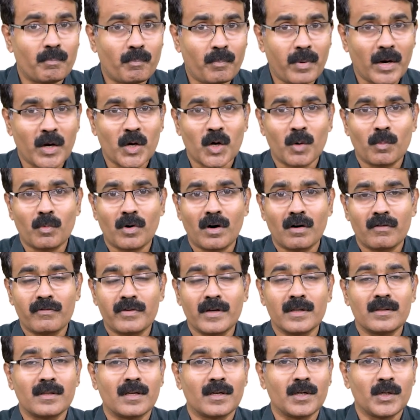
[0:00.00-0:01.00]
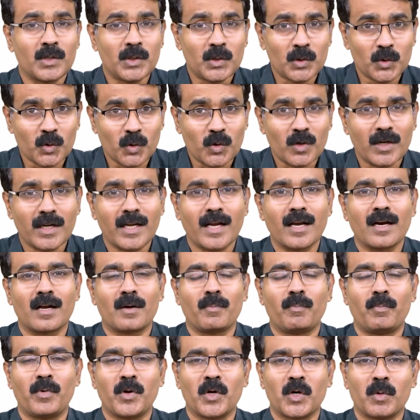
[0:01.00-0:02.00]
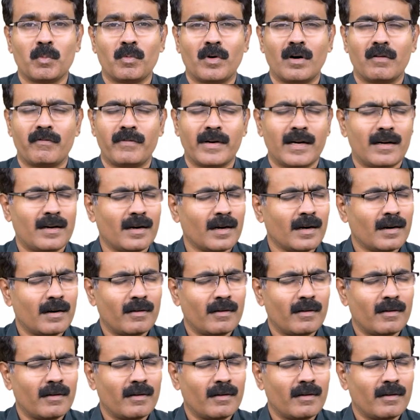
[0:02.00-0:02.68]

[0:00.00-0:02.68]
pleomorphic, the nuclei are pleomorphic,